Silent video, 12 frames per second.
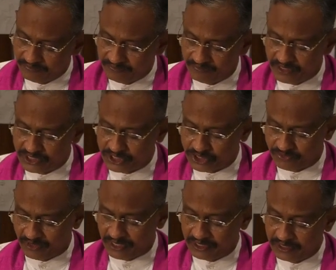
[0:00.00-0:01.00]
Verse
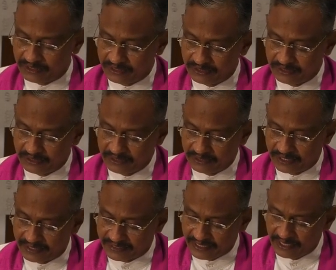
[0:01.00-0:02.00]
12
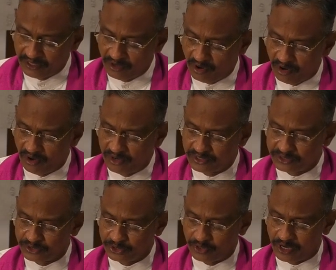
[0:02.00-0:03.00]
the ten horns
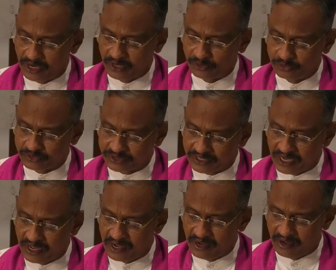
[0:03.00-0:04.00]
you, you
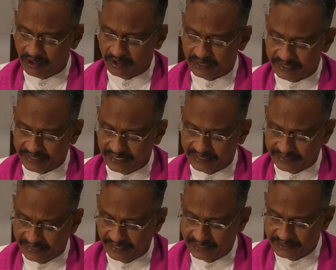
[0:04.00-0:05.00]
saw are ten
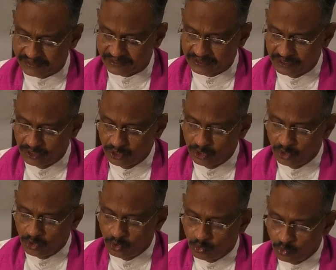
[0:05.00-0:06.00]
kings
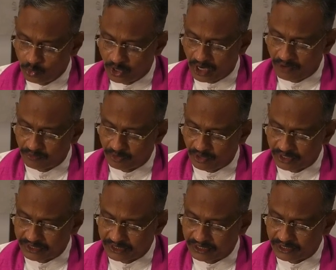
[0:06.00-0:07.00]
who have
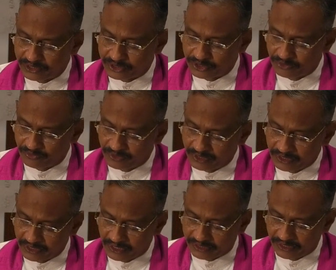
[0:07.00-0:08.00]
not yet received
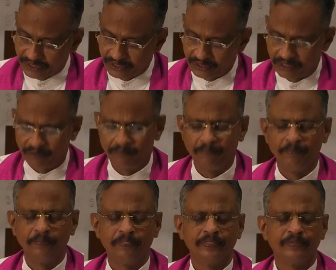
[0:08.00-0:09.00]
a
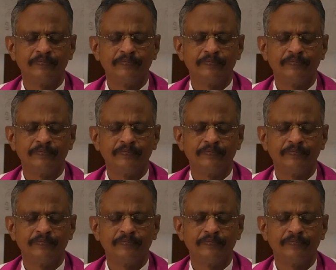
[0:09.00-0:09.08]
kingdom.